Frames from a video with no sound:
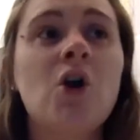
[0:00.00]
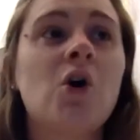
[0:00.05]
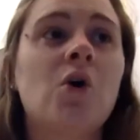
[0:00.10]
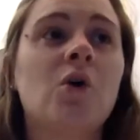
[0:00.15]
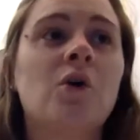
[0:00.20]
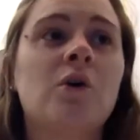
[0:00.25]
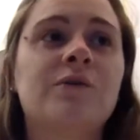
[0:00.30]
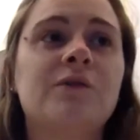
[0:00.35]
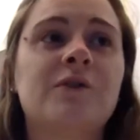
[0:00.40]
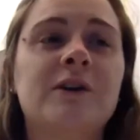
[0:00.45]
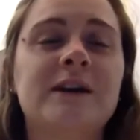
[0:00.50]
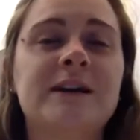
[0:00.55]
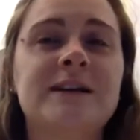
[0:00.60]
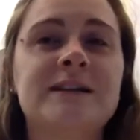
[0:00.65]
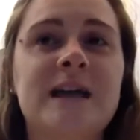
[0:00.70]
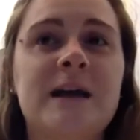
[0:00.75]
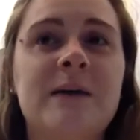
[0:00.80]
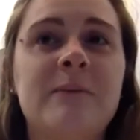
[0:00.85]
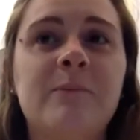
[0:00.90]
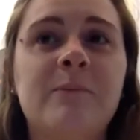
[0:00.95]
or for
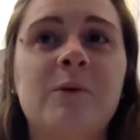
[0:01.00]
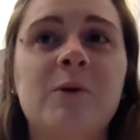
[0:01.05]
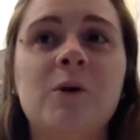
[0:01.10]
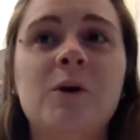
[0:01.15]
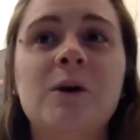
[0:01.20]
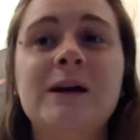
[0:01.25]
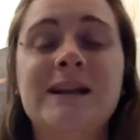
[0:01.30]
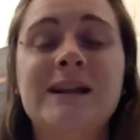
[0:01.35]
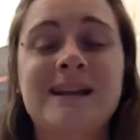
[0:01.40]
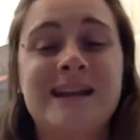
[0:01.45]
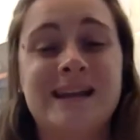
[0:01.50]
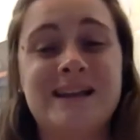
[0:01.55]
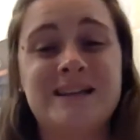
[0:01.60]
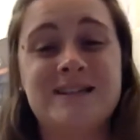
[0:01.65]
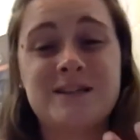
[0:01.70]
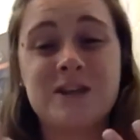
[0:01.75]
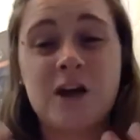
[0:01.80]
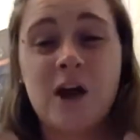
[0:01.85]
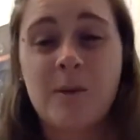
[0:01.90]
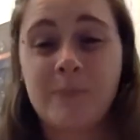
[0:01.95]
example, they
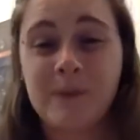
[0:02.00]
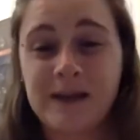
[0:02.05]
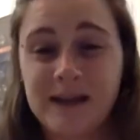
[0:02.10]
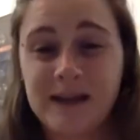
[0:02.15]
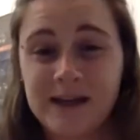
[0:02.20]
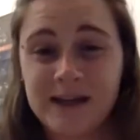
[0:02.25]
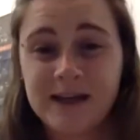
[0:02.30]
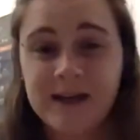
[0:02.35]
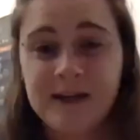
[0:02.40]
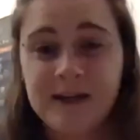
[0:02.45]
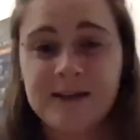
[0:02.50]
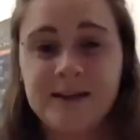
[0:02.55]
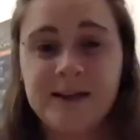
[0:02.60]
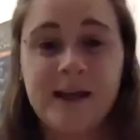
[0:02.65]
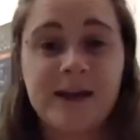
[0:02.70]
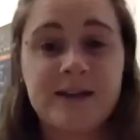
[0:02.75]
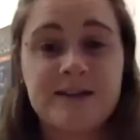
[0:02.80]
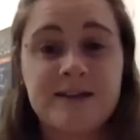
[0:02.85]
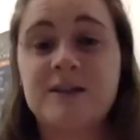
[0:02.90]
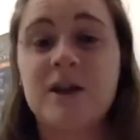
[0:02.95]
stop eating,
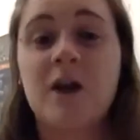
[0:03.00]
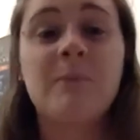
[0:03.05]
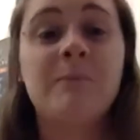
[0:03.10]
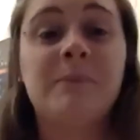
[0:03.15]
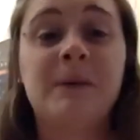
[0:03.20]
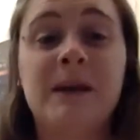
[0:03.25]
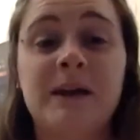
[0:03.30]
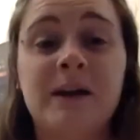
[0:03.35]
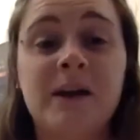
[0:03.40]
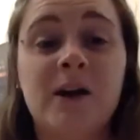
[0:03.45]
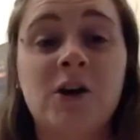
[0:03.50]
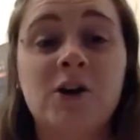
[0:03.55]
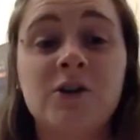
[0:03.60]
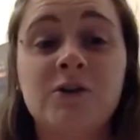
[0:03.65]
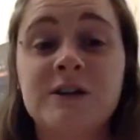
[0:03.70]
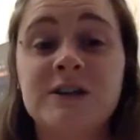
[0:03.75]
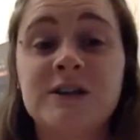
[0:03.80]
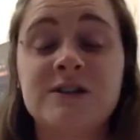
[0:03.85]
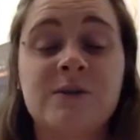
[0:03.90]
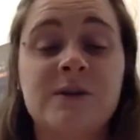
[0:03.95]
they stop being
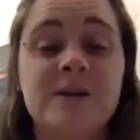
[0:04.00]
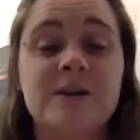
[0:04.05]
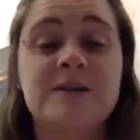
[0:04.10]
hungry, so they